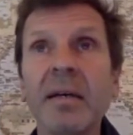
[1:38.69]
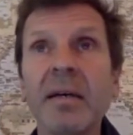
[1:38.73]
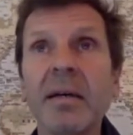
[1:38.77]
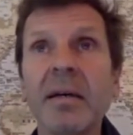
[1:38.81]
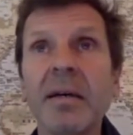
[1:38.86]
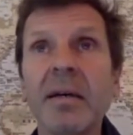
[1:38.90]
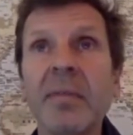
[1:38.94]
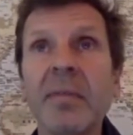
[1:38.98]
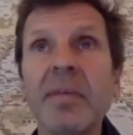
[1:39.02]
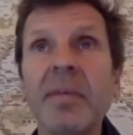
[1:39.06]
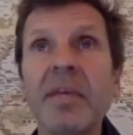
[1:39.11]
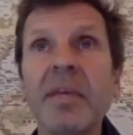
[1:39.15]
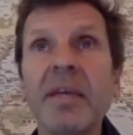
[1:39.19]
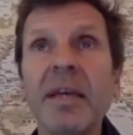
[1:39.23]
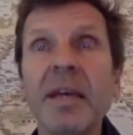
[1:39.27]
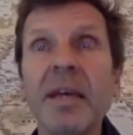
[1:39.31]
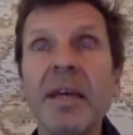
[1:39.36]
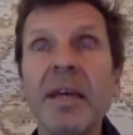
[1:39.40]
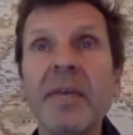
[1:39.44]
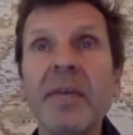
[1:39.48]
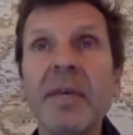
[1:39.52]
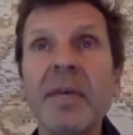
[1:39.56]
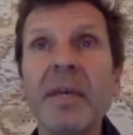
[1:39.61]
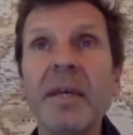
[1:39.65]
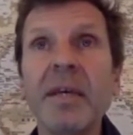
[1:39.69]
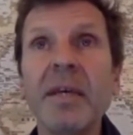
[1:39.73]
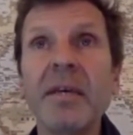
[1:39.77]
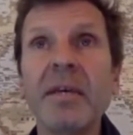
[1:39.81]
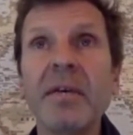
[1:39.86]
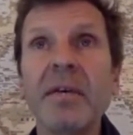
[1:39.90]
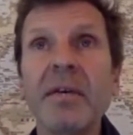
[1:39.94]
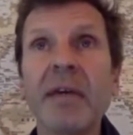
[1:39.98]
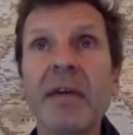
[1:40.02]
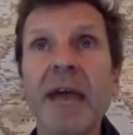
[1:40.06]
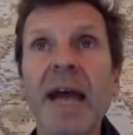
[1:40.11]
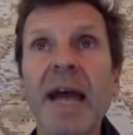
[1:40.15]
behaving
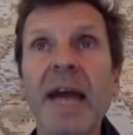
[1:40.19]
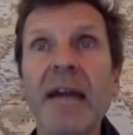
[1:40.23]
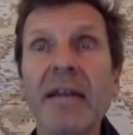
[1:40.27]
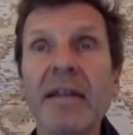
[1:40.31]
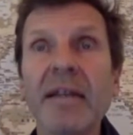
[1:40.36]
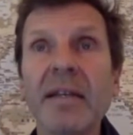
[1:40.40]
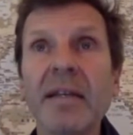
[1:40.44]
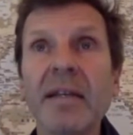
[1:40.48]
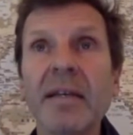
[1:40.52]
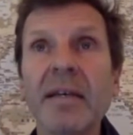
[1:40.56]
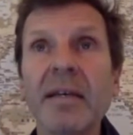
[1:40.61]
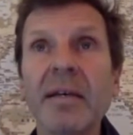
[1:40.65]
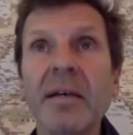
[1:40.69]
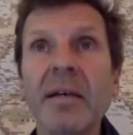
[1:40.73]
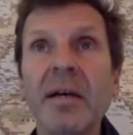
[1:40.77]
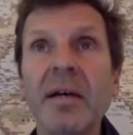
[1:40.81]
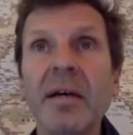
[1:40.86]
or acting,